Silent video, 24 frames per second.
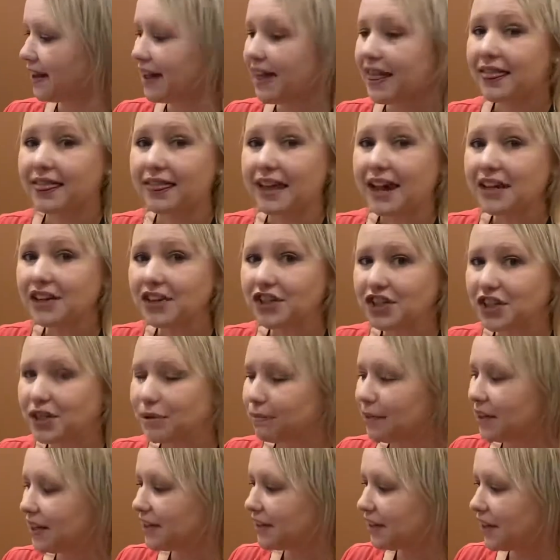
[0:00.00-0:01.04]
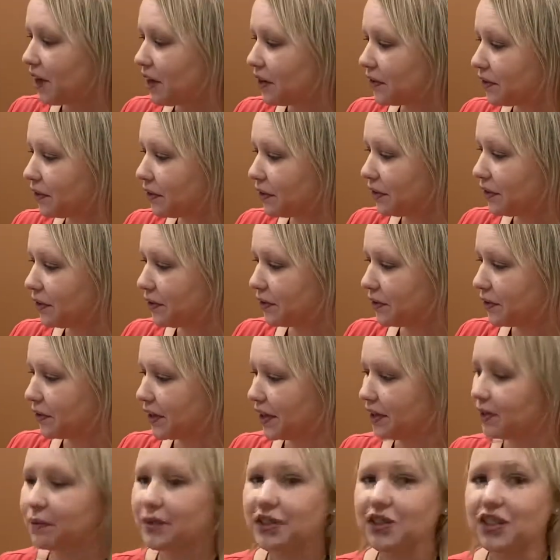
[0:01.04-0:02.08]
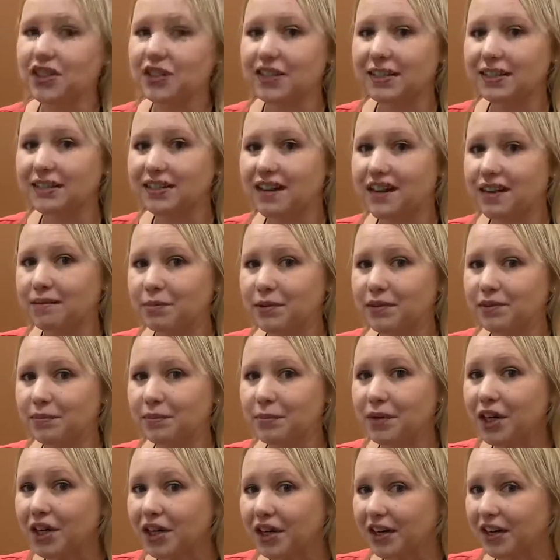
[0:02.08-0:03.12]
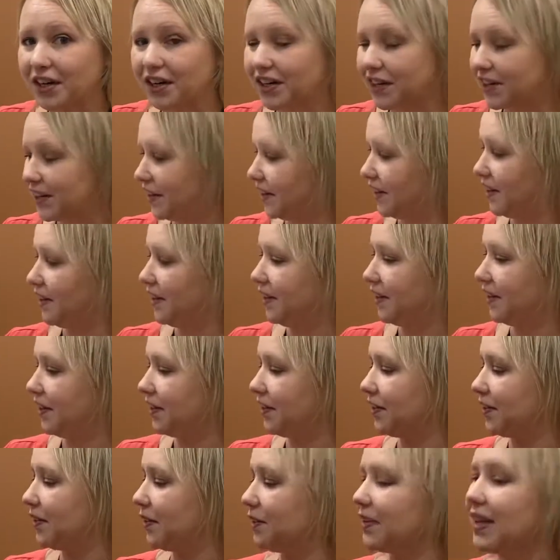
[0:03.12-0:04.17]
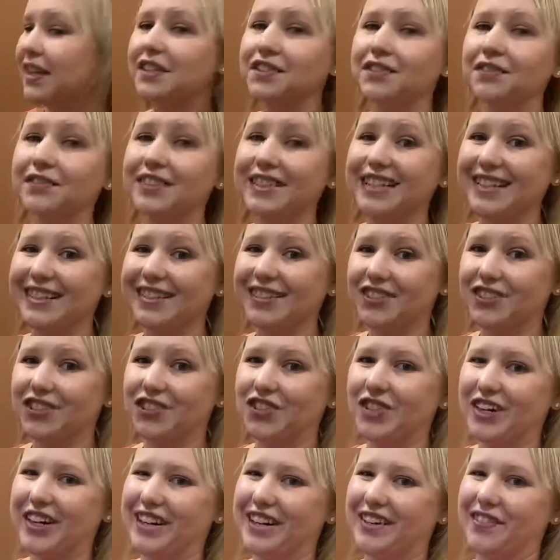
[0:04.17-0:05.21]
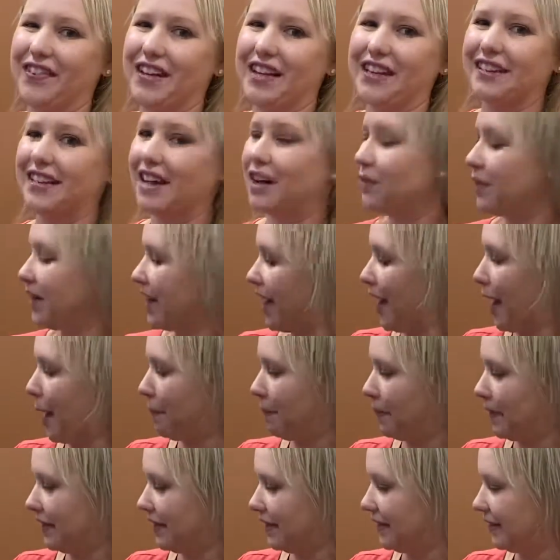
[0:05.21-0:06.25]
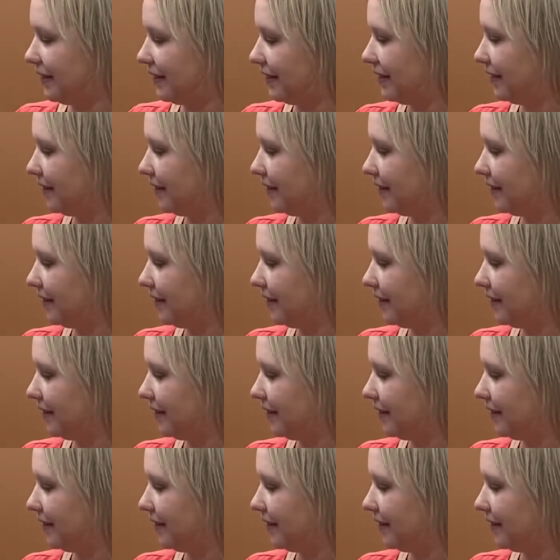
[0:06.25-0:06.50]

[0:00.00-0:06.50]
Then she meets a loon, which is a type of bird. So let's read the story to find out what happens.